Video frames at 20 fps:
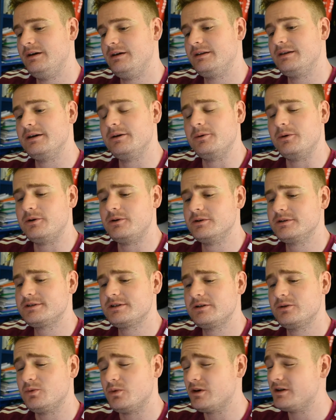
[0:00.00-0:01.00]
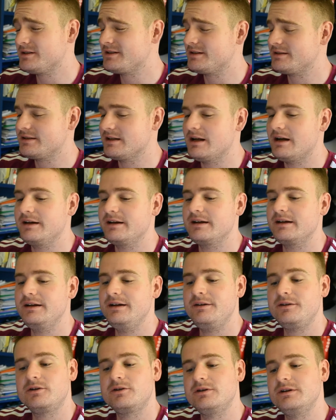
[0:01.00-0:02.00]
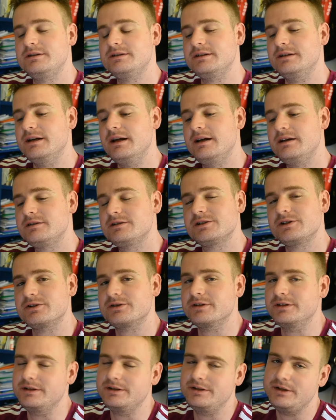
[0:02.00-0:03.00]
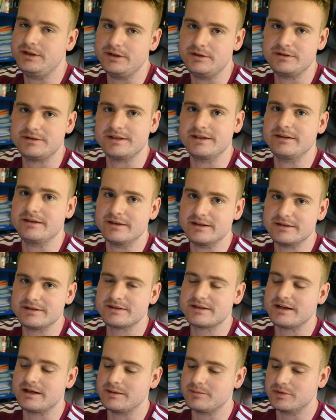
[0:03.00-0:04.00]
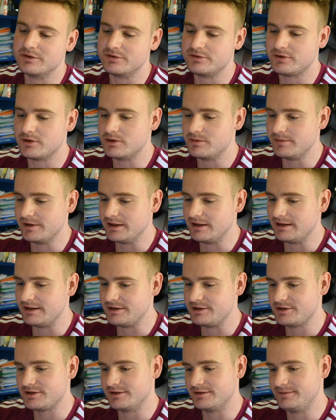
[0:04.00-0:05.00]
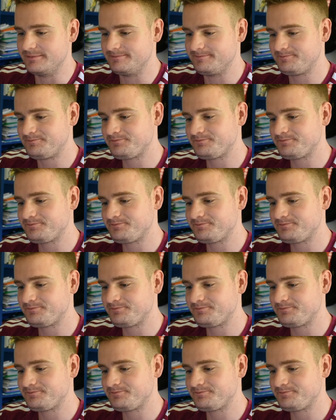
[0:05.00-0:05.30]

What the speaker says: There also was a slight increase in estrogen using this type of formulation.